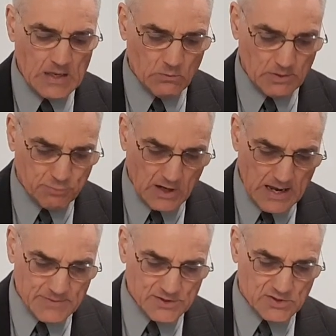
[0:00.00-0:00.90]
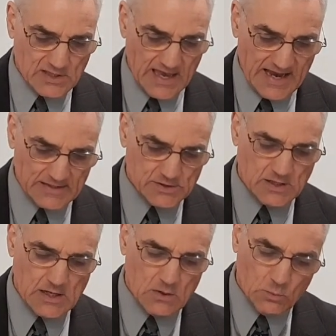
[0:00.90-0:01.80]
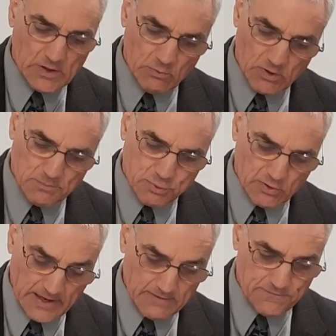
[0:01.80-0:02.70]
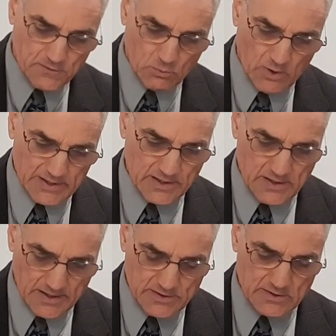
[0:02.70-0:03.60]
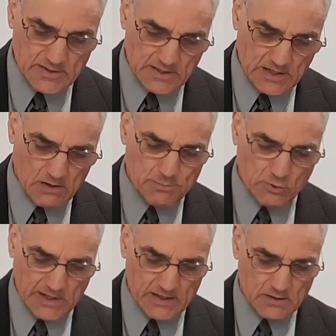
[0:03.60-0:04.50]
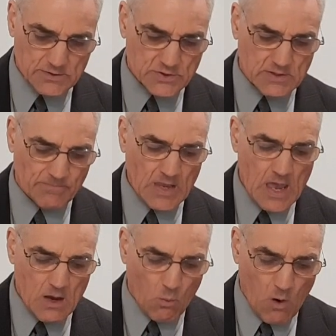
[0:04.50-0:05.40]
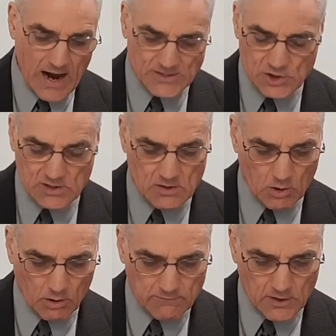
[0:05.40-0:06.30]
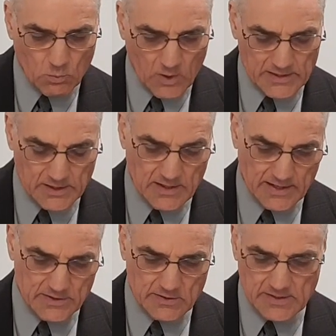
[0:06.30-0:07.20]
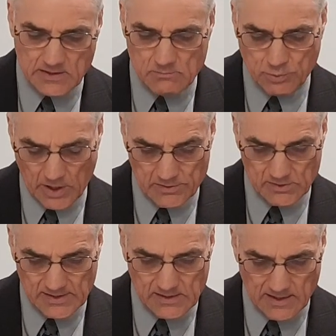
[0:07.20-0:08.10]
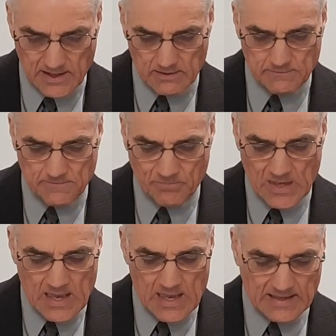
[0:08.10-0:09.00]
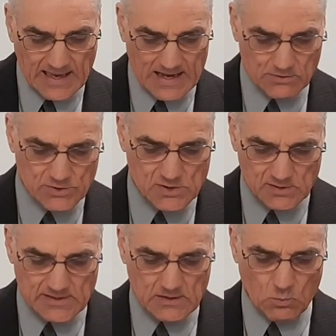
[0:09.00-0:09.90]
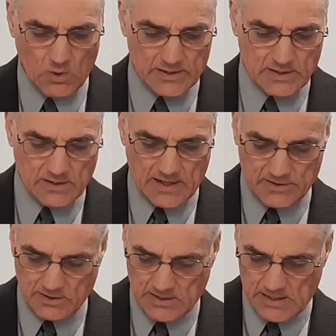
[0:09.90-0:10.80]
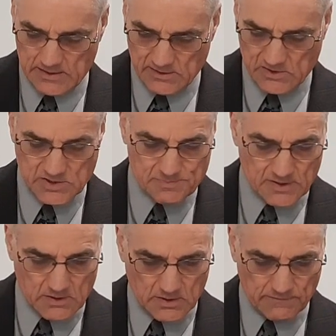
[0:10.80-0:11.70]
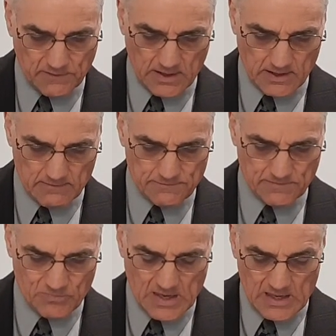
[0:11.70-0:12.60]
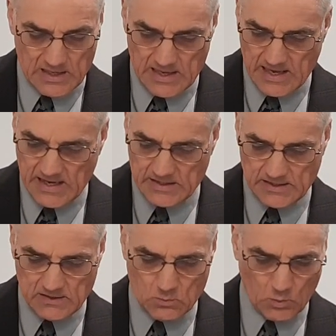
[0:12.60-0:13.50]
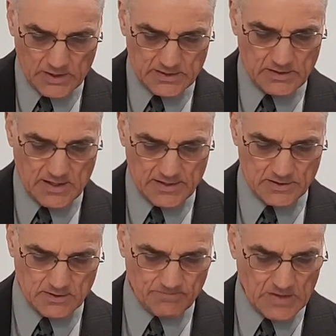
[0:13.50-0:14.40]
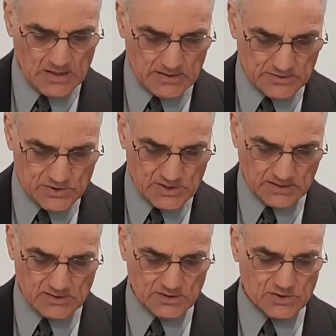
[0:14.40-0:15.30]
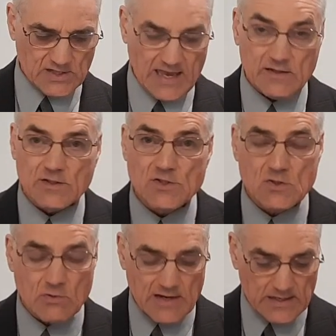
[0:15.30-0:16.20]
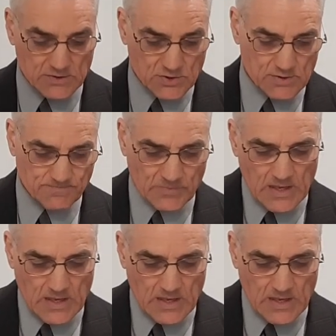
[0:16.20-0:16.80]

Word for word: We promise that we will pray for one another in our prayers, watching over one another in brotherly love, counseling one another in the spirit of love, aiding one another in sickness and distress.